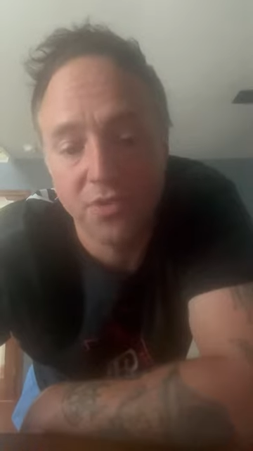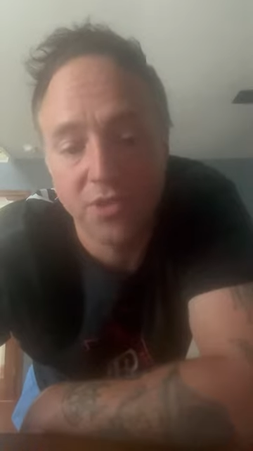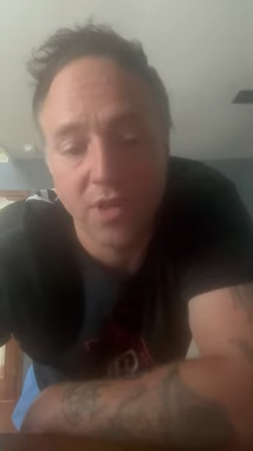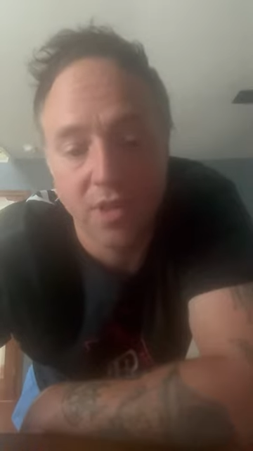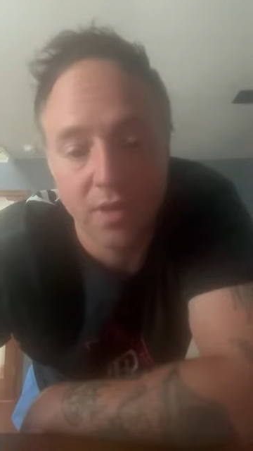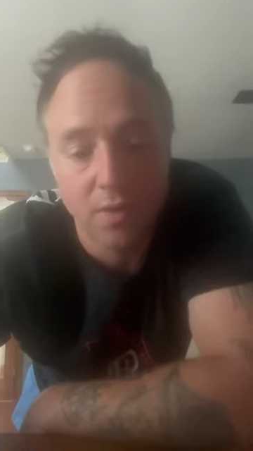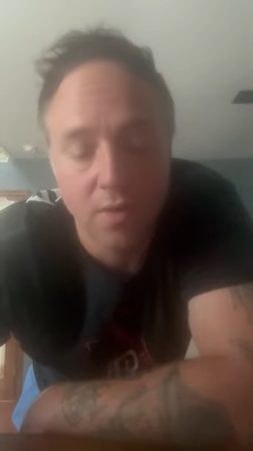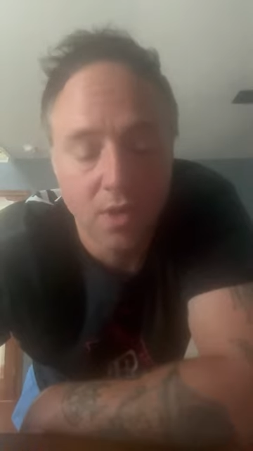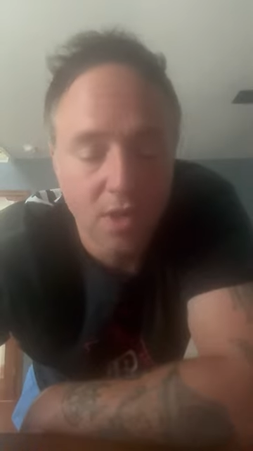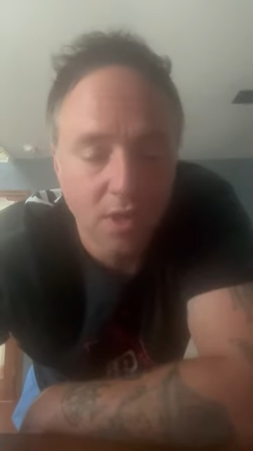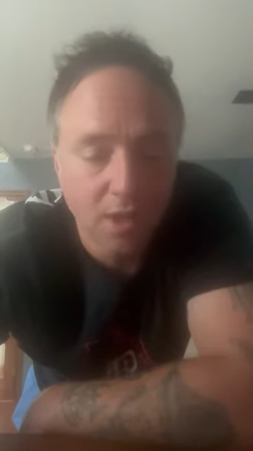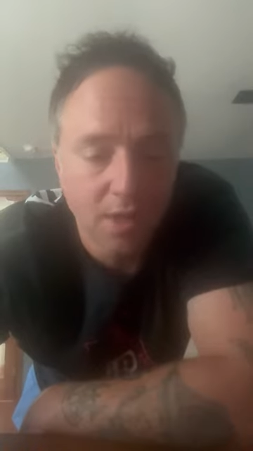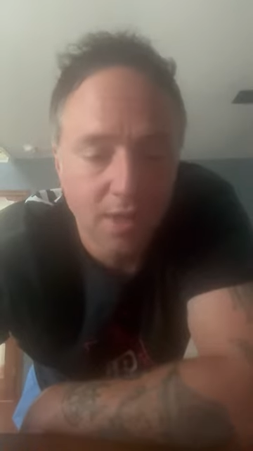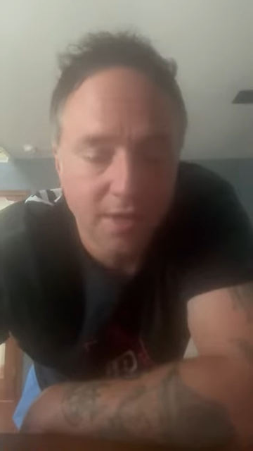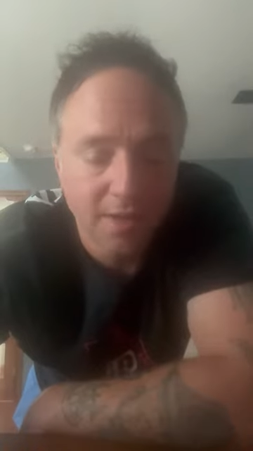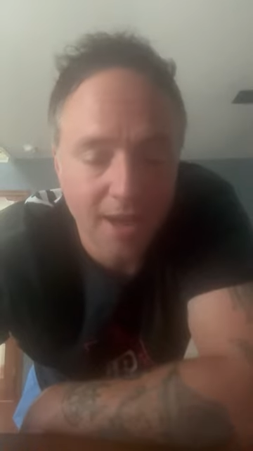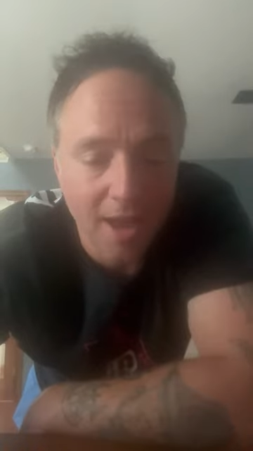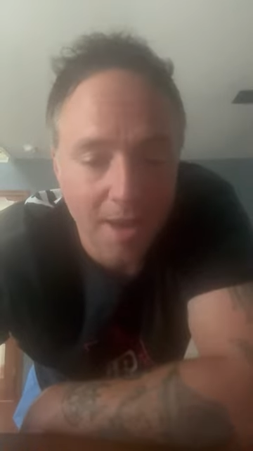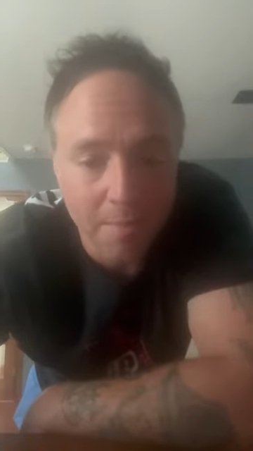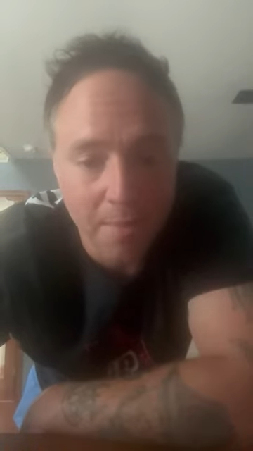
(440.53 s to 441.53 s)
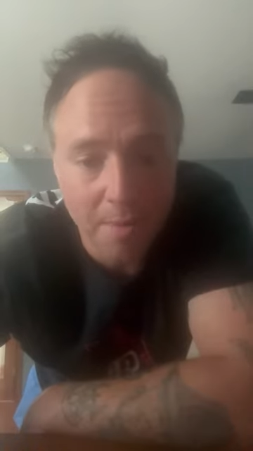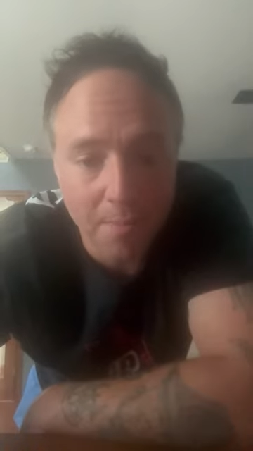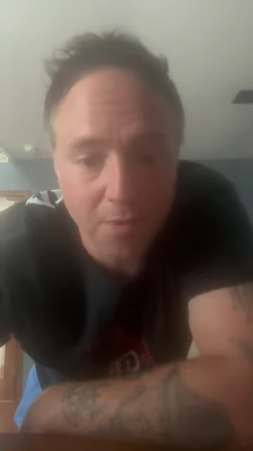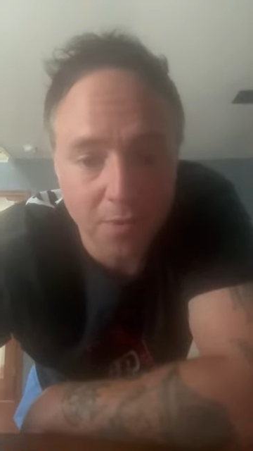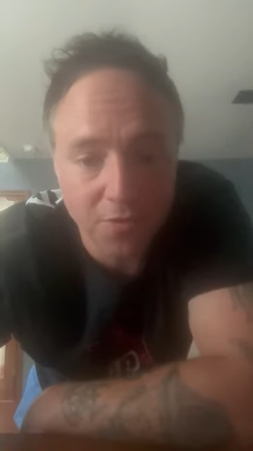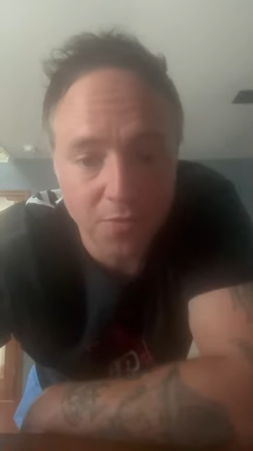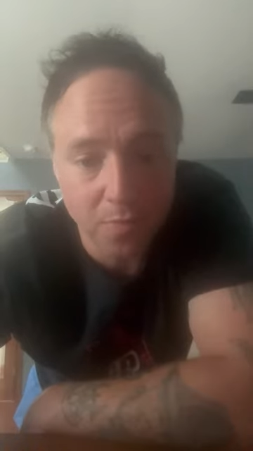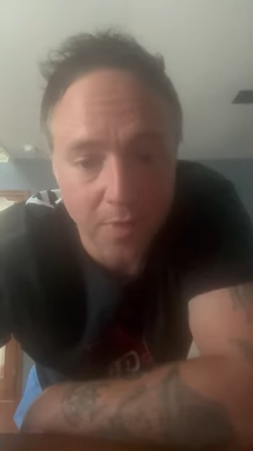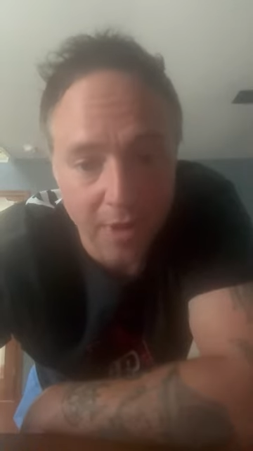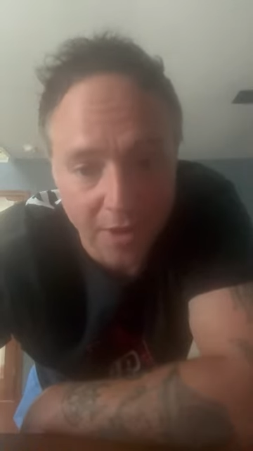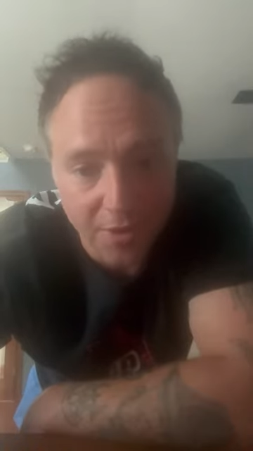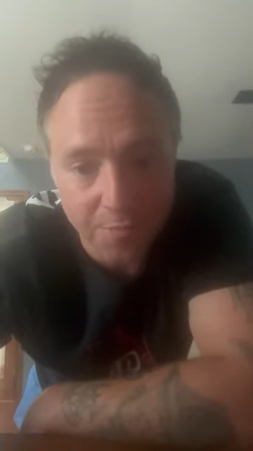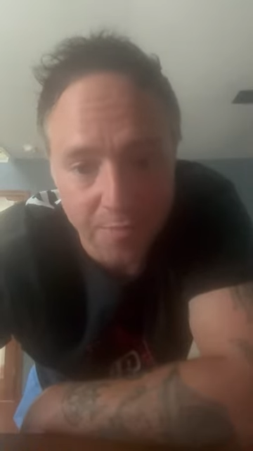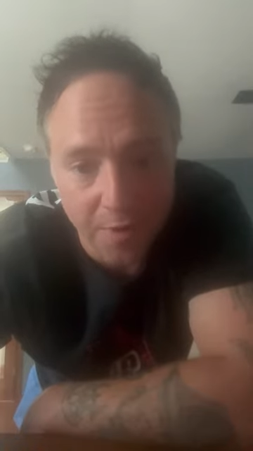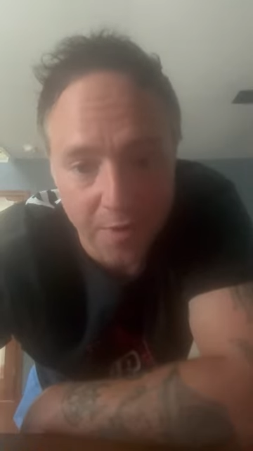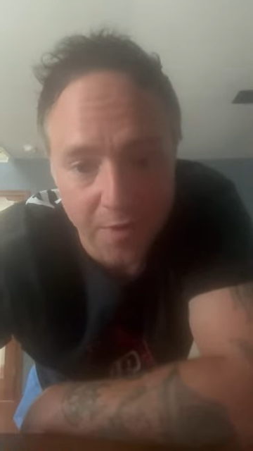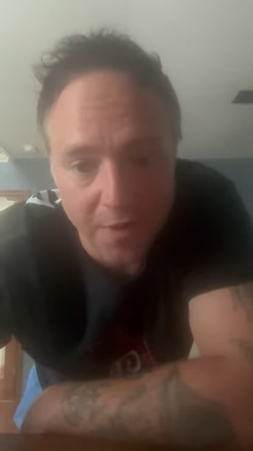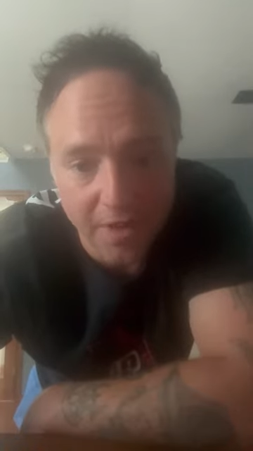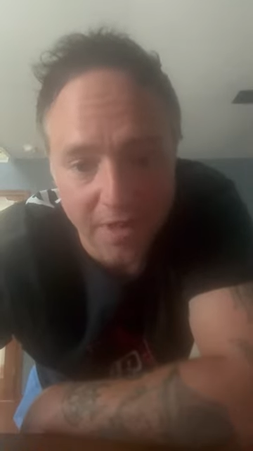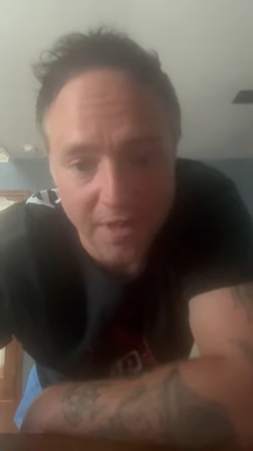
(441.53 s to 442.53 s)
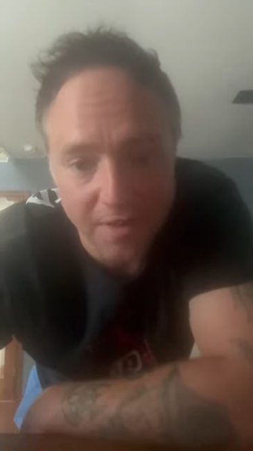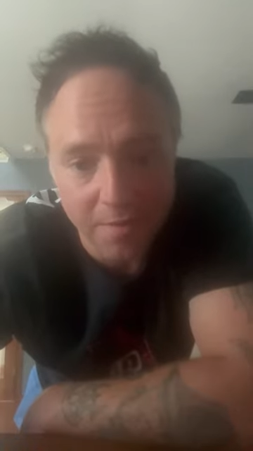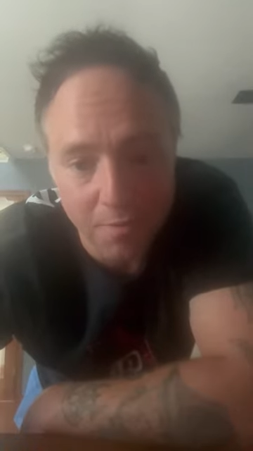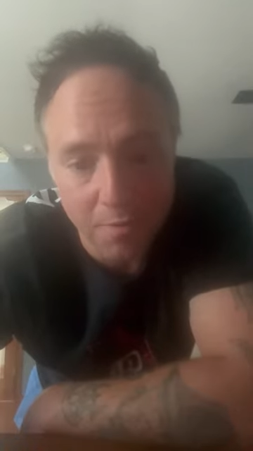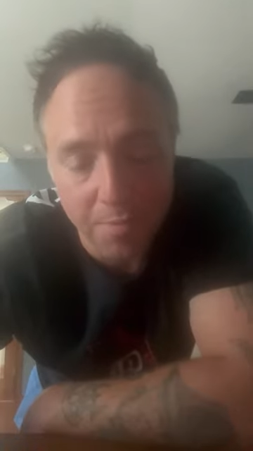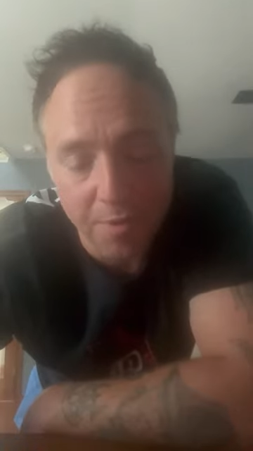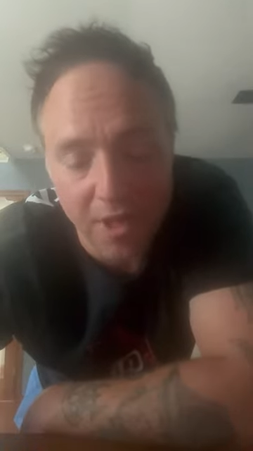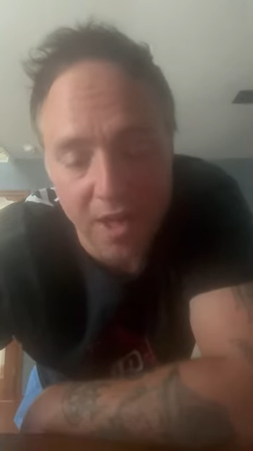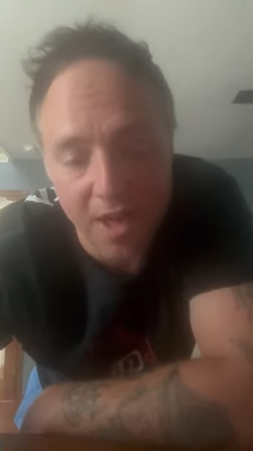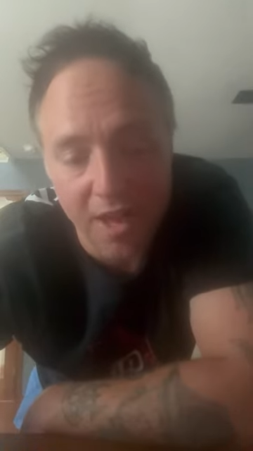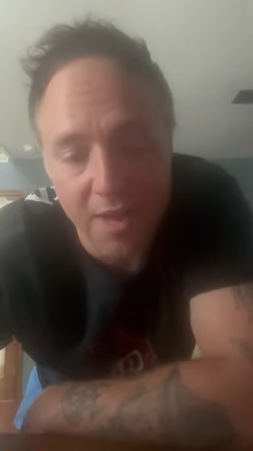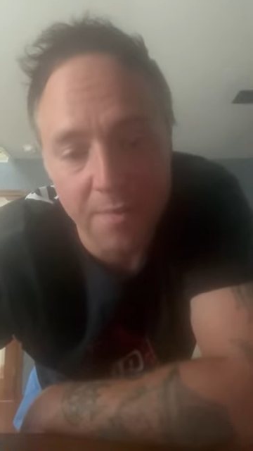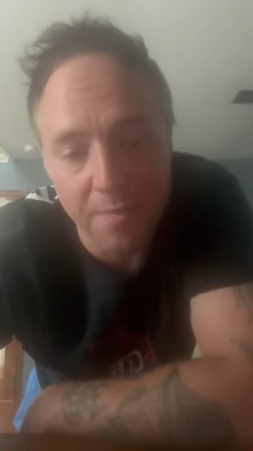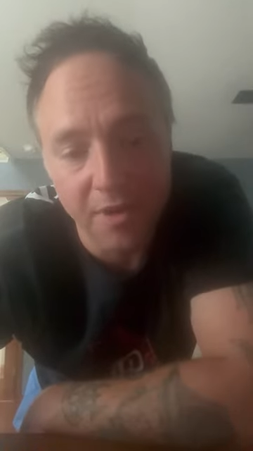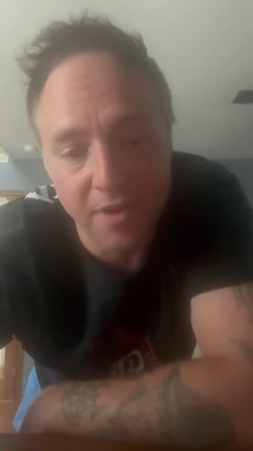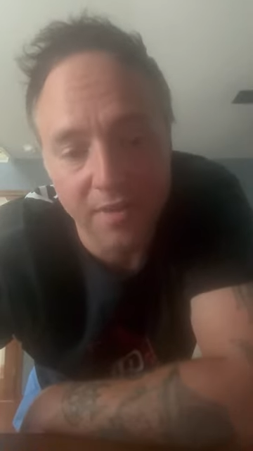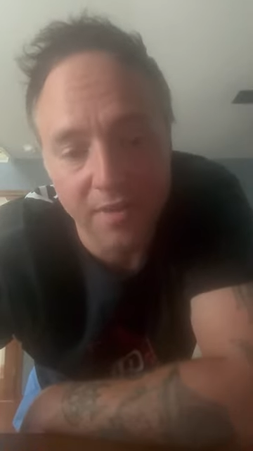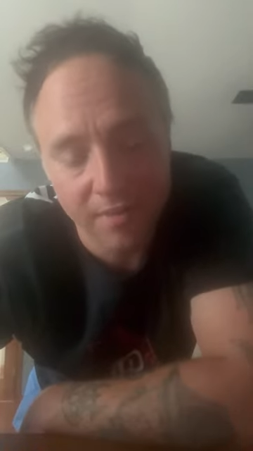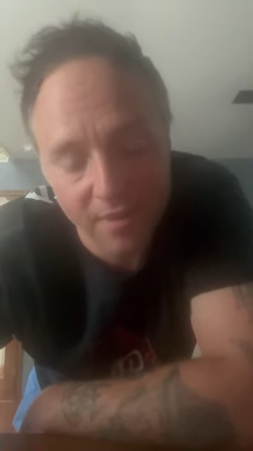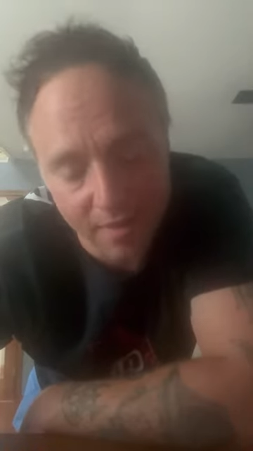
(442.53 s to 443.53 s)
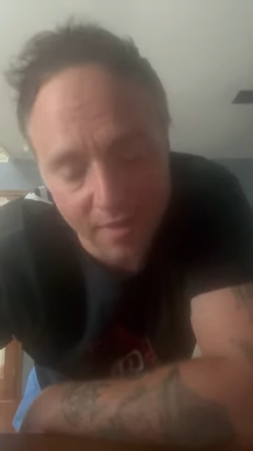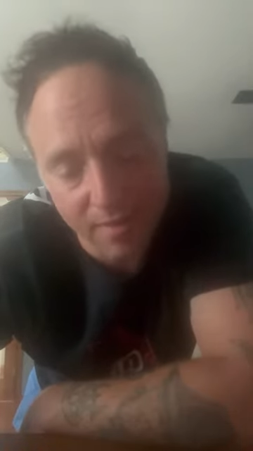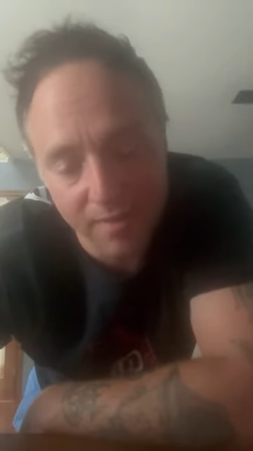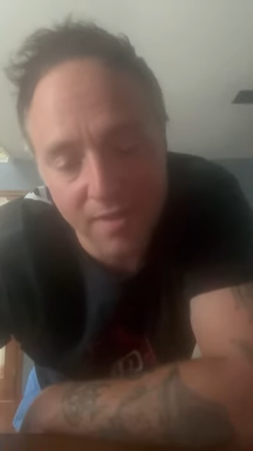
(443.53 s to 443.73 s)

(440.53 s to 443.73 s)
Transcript: So not my most well-spoken reply, but